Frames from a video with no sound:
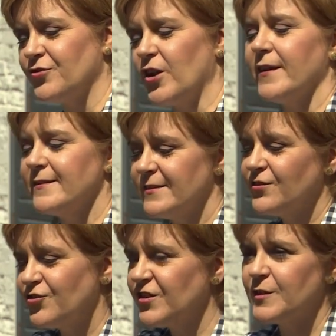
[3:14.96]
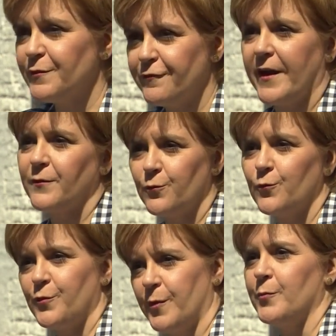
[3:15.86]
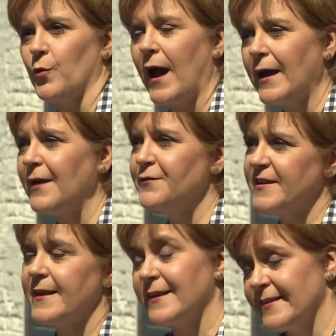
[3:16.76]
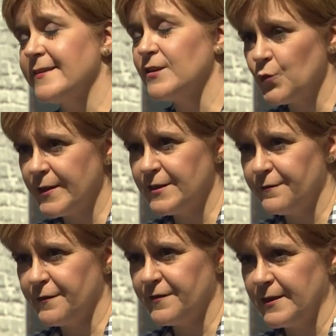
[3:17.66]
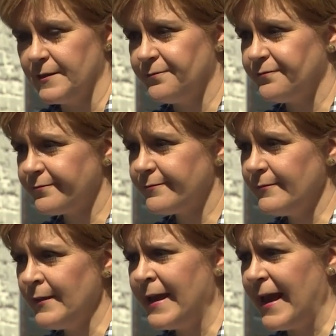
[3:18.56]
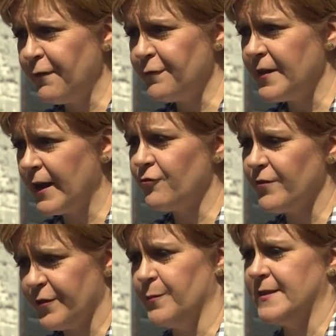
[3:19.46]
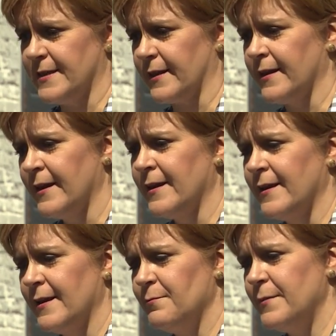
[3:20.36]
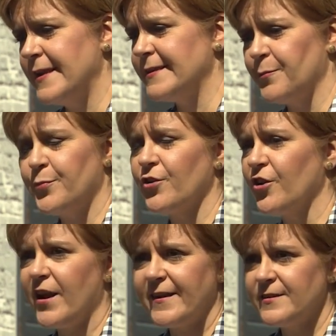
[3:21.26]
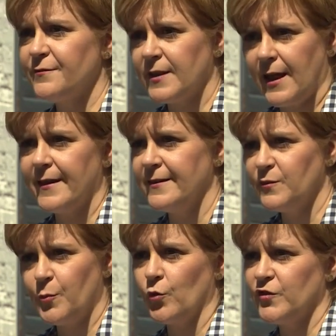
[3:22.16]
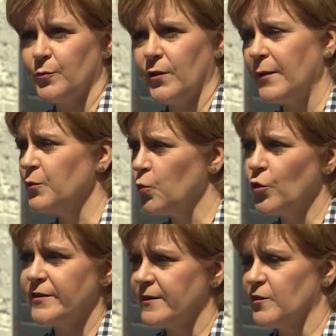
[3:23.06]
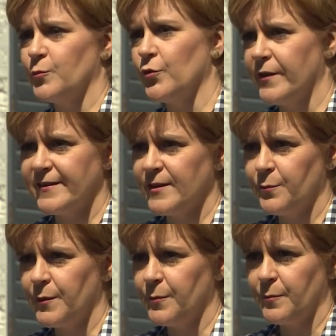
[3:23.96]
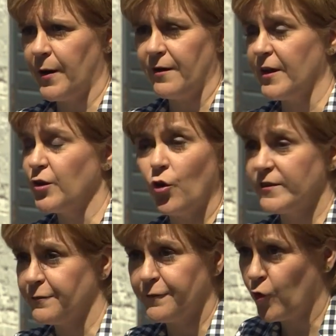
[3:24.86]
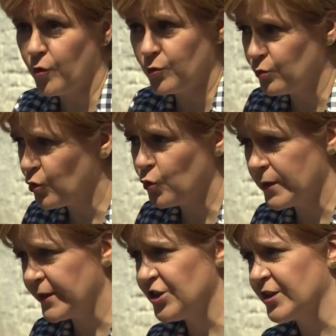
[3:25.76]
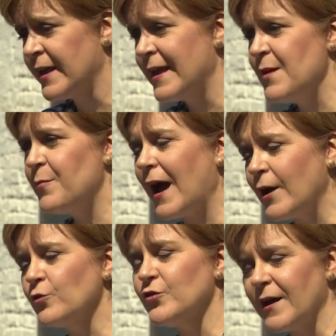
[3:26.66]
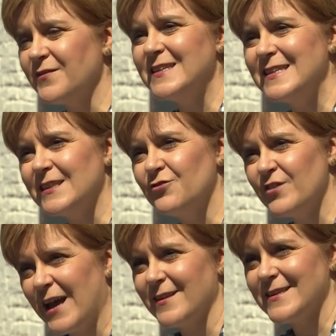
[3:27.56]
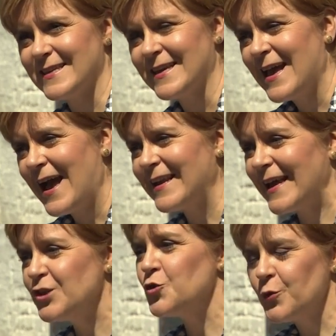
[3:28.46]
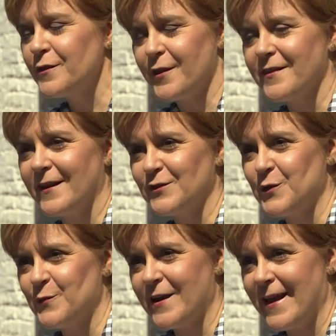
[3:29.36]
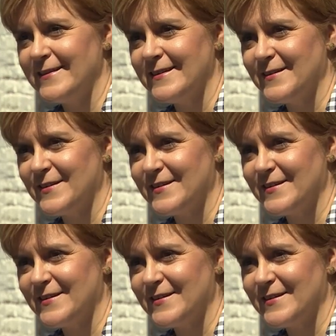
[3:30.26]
trying just to be frank with people. I, I've said, I said it in twenty fifteen. If the arithmetic made a progressive alliance possible, I would want to explore the S N P being part of that, not as a formal coalition, but, but I also have to deal in reality, and I don't think that's where we're headed in